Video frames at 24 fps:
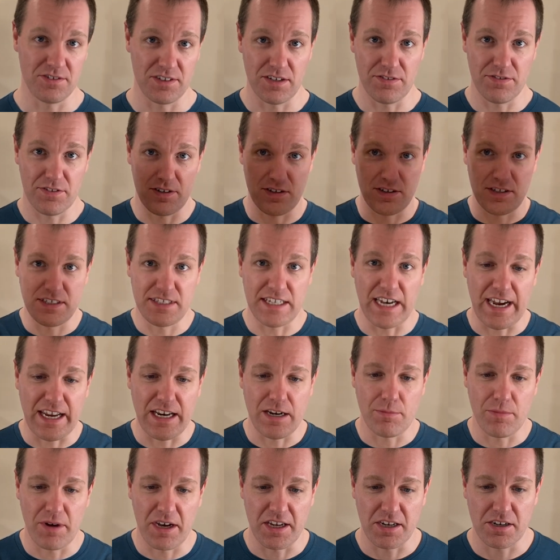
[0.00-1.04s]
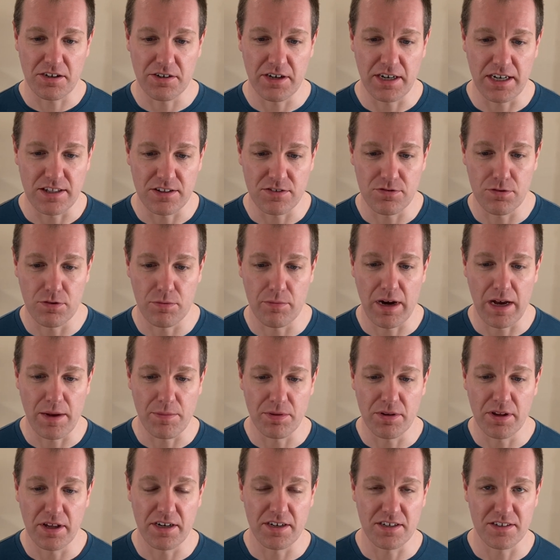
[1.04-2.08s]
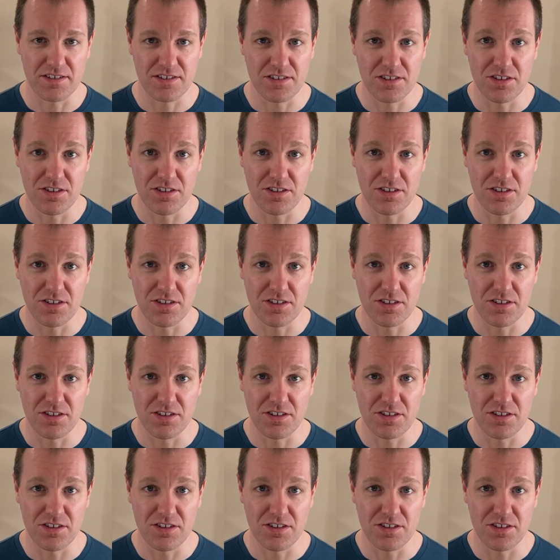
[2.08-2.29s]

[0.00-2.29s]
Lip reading: different dynamite crates for my players